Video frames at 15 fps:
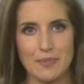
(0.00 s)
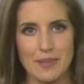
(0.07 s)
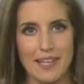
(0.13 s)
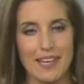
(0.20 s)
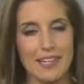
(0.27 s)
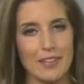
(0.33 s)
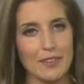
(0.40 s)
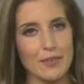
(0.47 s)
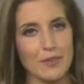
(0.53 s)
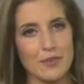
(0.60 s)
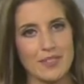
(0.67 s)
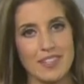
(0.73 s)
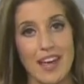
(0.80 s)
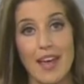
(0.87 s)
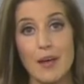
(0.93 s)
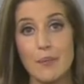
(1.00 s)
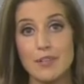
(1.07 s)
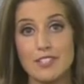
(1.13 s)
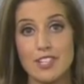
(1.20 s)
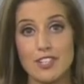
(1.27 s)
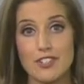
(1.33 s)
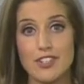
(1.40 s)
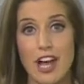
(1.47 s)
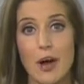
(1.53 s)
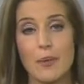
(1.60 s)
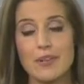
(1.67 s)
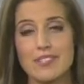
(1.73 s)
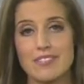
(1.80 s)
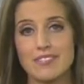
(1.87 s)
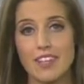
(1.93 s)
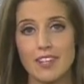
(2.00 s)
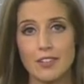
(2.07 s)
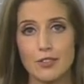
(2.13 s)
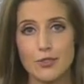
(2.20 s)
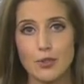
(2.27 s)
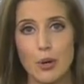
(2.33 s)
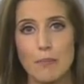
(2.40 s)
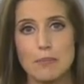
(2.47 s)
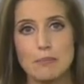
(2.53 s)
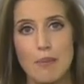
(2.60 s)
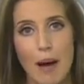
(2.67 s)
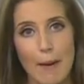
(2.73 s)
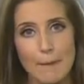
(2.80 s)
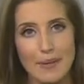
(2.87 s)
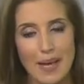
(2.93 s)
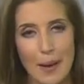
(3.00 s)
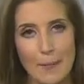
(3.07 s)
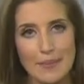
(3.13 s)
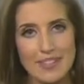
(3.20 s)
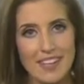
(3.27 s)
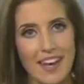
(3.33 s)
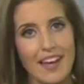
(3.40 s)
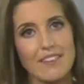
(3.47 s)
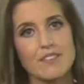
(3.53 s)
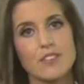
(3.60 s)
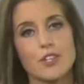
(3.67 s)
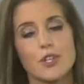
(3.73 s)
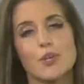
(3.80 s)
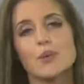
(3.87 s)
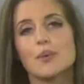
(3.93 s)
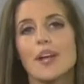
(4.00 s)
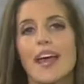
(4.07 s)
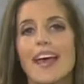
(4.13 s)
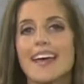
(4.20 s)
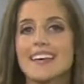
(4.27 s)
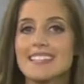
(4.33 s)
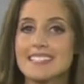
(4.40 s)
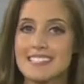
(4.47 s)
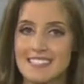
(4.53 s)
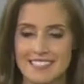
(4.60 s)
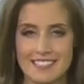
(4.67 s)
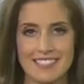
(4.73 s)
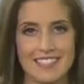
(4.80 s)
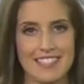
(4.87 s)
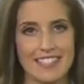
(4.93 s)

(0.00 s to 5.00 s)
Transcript: we headed through the day, we saw showers and thunderstorms popping up in the afternoon and into the